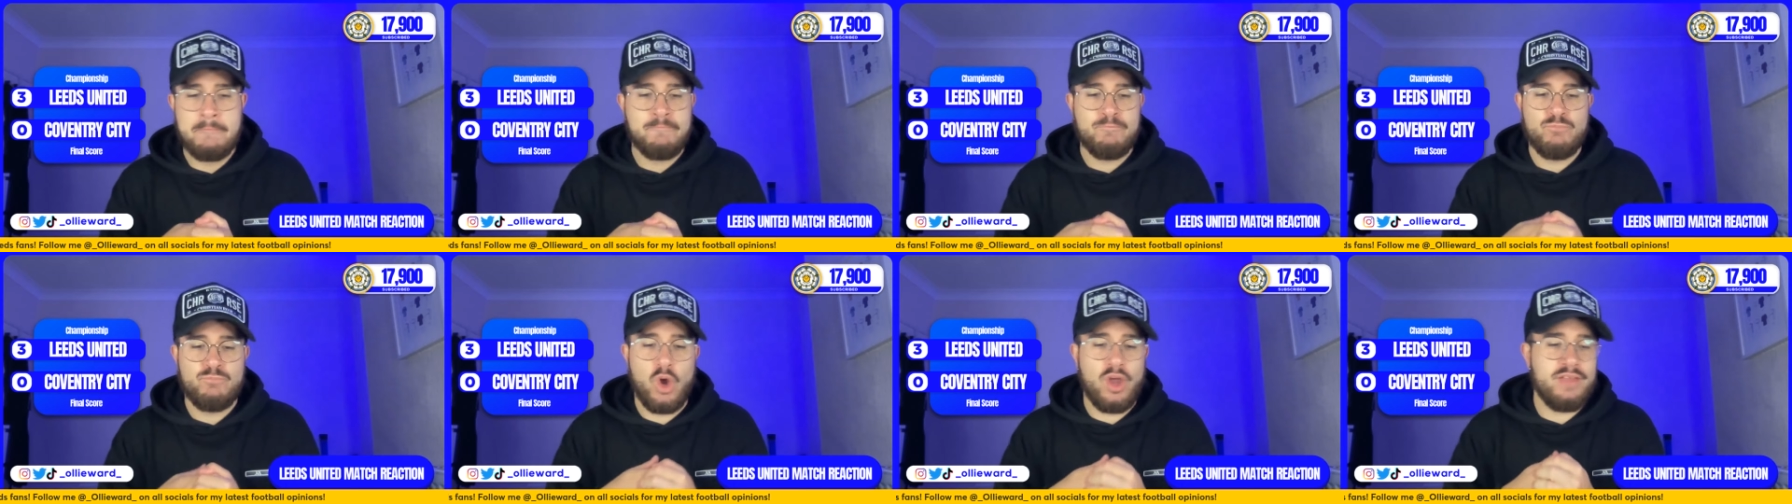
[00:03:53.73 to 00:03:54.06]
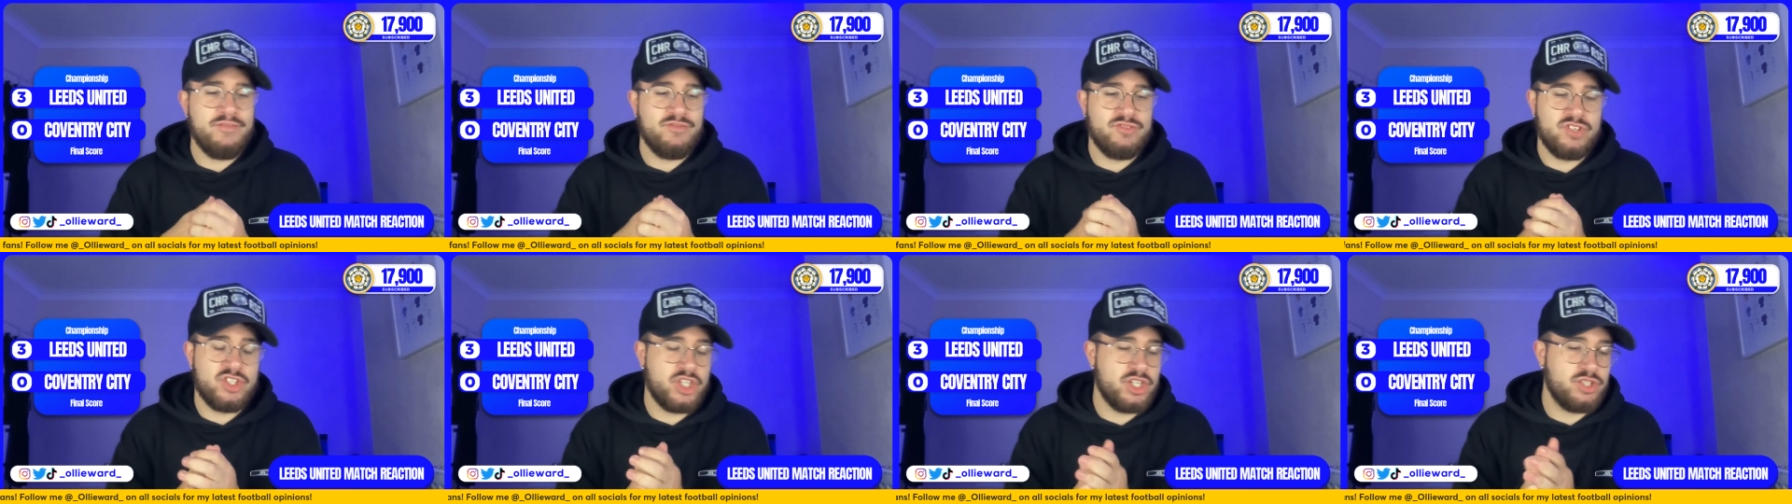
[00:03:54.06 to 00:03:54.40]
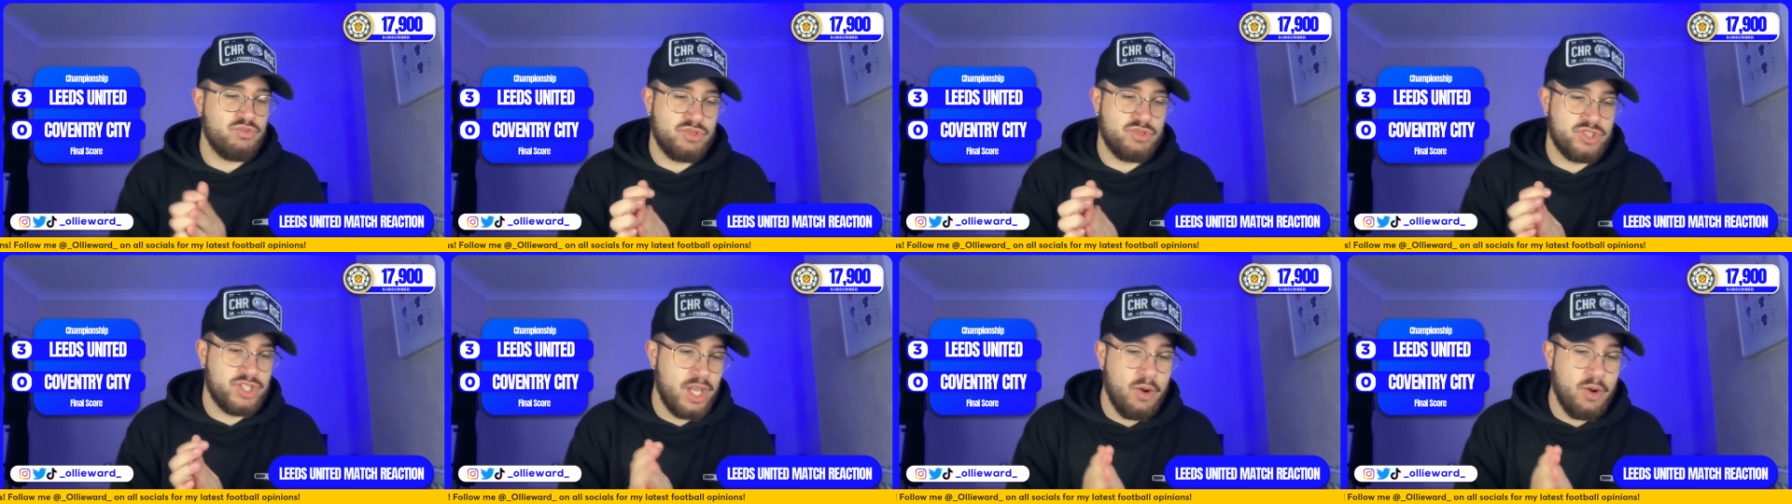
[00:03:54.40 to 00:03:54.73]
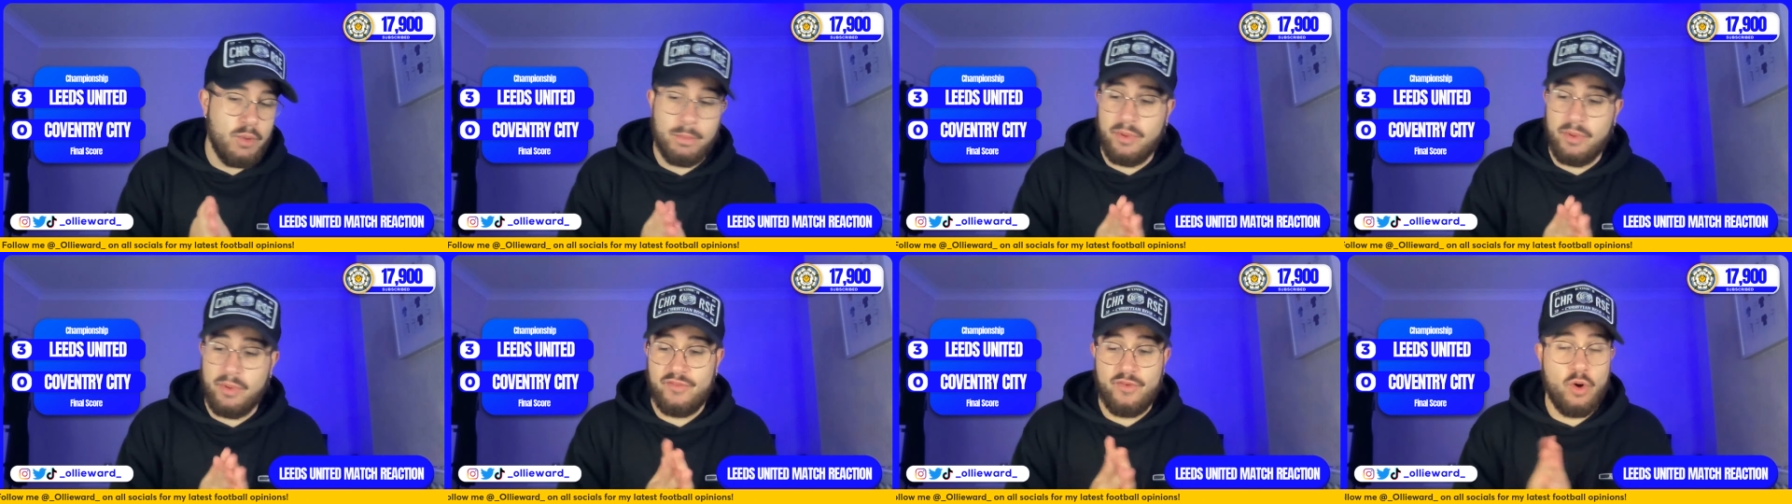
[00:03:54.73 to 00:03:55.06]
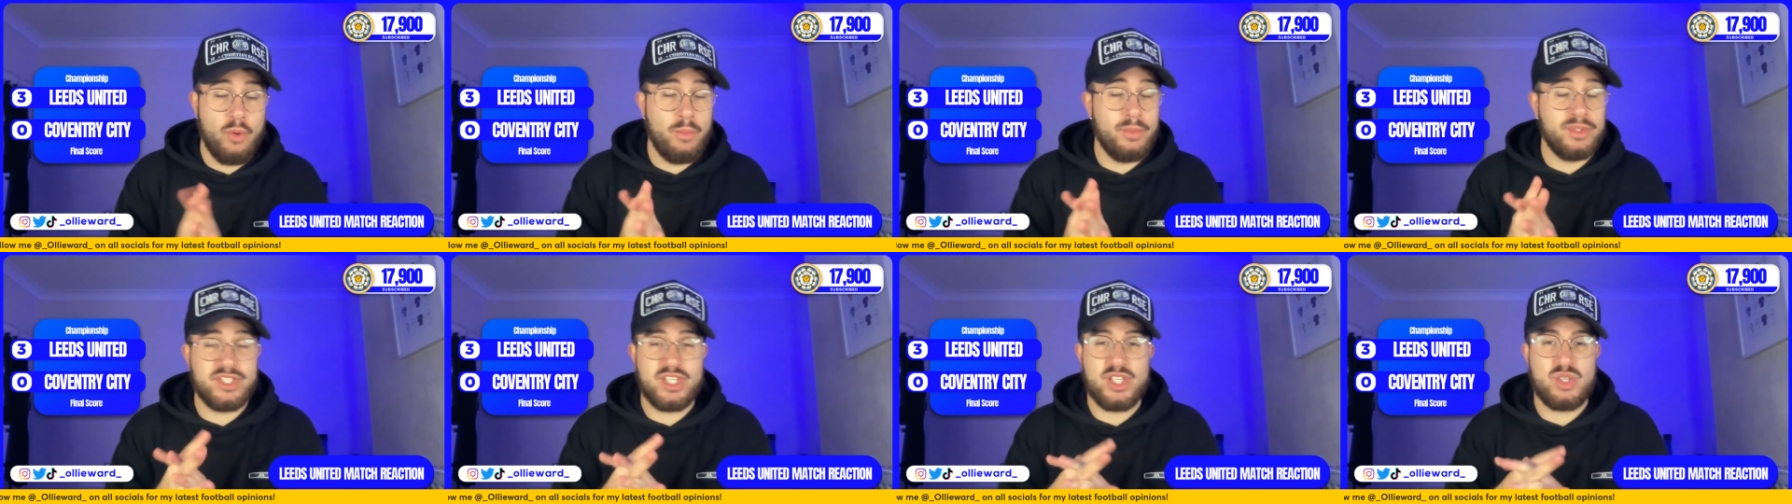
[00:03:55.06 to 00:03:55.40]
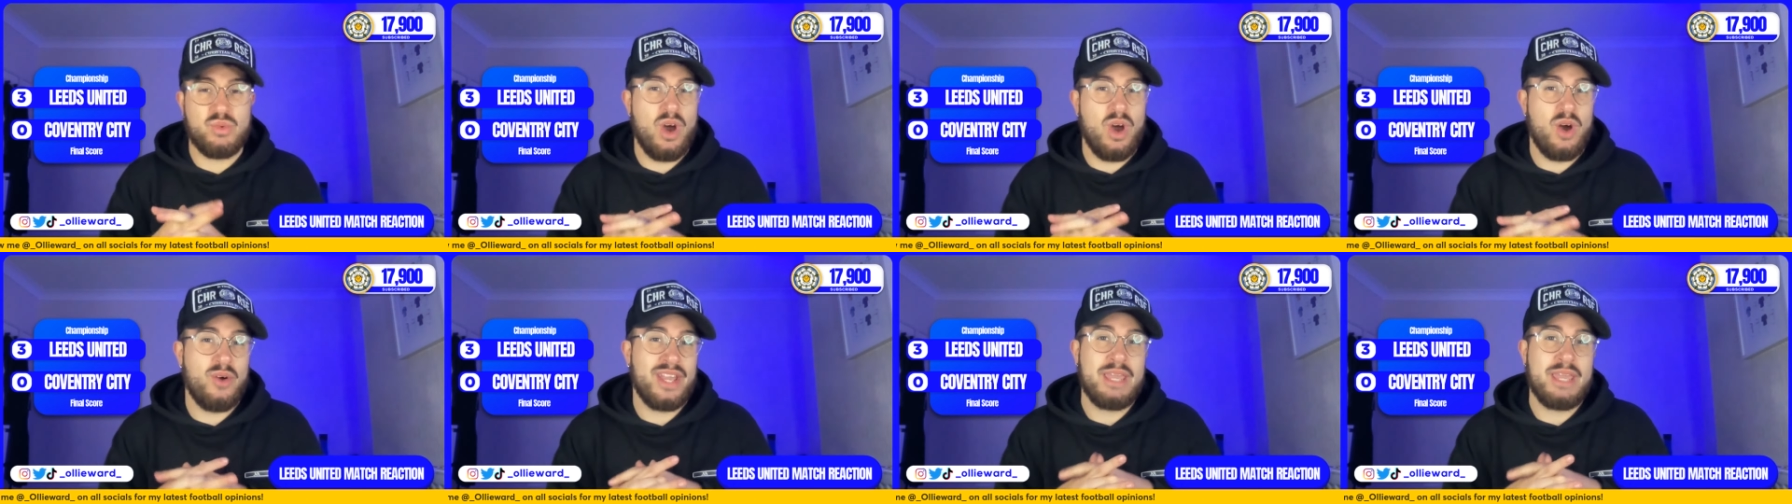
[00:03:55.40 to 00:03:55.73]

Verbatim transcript: not even just result, performance as well.